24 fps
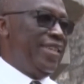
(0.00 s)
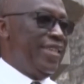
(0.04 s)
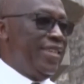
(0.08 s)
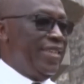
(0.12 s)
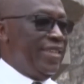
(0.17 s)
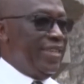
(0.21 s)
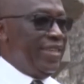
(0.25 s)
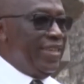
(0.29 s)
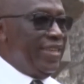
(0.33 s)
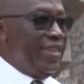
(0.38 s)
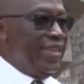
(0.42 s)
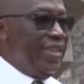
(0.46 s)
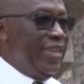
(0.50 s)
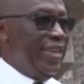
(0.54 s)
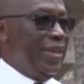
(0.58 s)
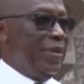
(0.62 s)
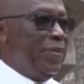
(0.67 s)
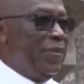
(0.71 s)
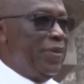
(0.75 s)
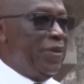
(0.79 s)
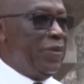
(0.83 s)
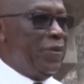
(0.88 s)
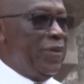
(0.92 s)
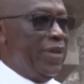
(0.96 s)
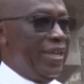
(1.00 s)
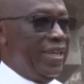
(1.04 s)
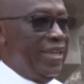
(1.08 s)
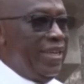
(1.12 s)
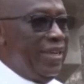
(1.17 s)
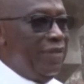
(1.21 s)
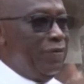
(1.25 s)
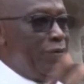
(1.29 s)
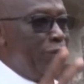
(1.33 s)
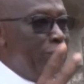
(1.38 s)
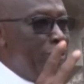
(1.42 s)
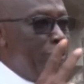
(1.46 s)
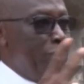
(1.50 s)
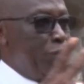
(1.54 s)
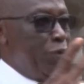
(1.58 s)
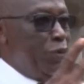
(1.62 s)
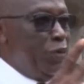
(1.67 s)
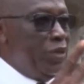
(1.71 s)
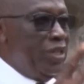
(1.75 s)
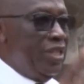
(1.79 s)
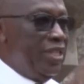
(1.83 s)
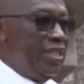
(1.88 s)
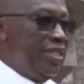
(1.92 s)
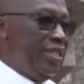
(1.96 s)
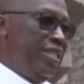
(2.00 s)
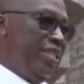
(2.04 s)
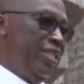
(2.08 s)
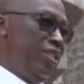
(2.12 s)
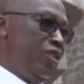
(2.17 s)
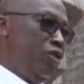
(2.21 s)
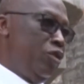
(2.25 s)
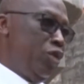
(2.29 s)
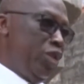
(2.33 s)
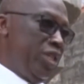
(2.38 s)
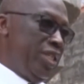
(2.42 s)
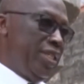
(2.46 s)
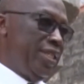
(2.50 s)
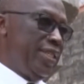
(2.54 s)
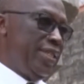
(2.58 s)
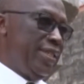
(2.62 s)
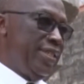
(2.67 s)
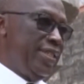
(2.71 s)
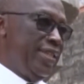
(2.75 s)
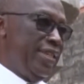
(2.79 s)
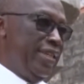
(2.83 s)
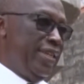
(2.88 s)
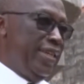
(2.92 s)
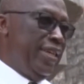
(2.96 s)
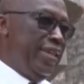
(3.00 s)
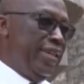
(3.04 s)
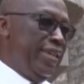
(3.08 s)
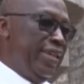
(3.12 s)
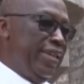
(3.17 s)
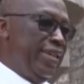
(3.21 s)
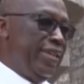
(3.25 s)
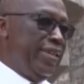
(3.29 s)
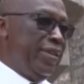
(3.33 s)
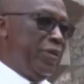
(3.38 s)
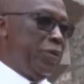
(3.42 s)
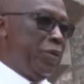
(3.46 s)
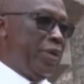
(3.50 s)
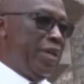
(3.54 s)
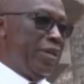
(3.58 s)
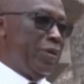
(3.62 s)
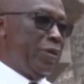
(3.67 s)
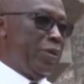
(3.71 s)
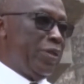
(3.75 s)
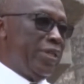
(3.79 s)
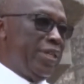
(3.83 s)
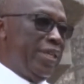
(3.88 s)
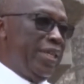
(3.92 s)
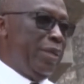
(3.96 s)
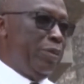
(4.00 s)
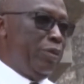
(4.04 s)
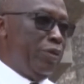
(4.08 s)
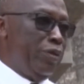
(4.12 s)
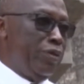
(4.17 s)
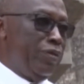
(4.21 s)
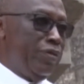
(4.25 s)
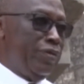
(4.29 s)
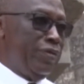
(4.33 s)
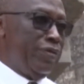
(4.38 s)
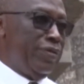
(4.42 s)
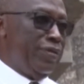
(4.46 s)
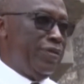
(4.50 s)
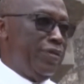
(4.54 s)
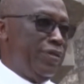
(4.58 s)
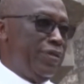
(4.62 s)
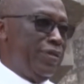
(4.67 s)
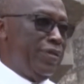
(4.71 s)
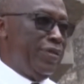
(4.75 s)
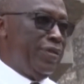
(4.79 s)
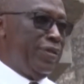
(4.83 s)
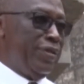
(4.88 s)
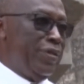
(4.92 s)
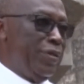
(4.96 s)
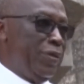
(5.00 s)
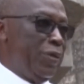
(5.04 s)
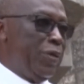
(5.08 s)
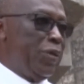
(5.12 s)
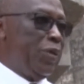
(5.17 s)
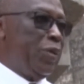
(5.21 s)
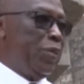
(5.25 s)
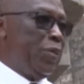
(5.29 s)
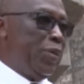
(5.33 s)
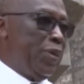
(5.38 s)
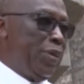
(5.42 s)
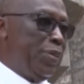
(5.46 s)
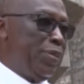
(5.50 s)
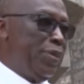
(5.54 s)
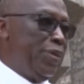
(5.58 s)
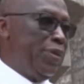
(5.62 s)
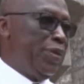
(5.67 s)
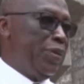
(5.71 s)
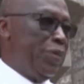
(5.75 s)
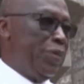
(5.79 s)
They came, they were here for 2 days. This noise, they were not able to cope up